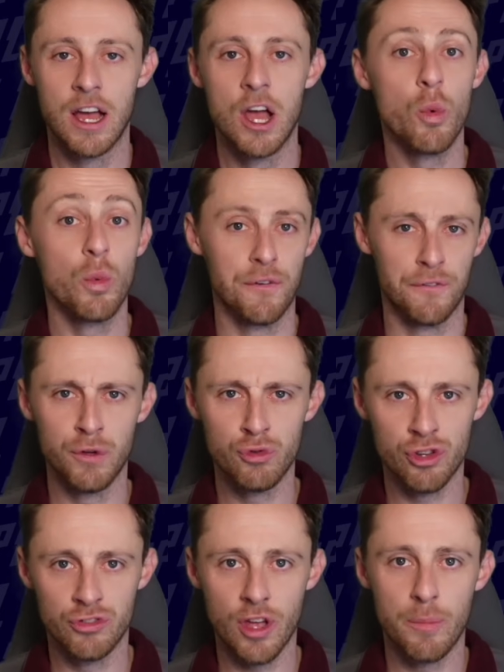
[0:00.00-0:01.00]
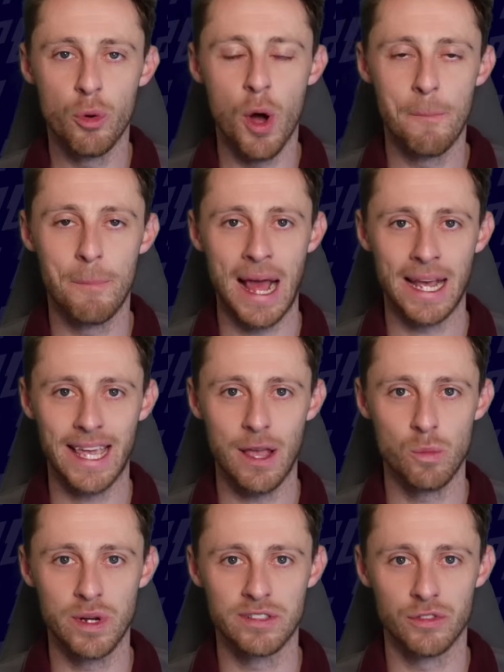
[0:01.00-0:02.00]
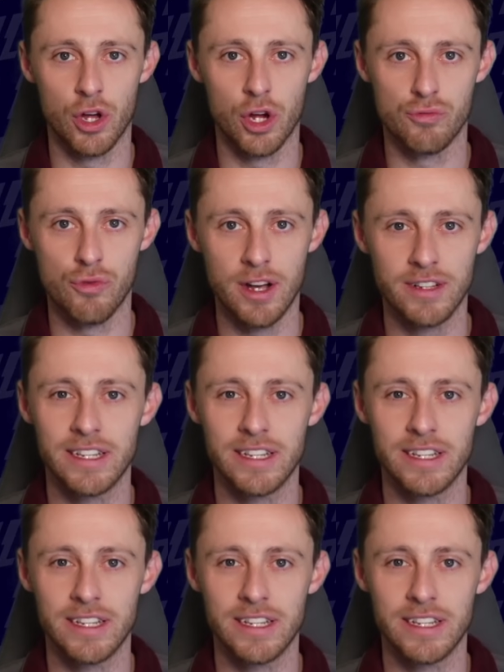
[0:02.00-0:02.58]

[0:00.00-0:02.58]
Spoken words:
with future double and blank game weeks on the horizon,